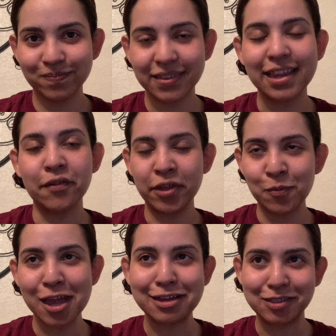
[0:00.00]
Now let
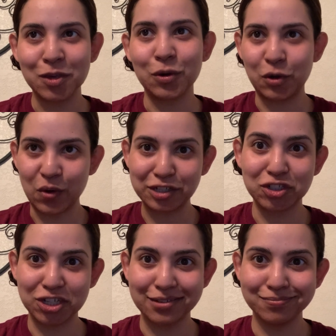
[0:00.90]
me ask you a
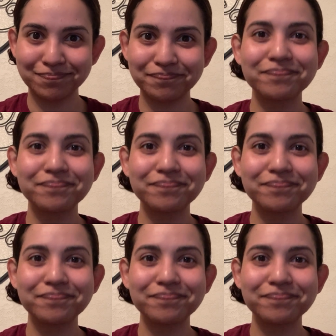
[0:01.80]
question.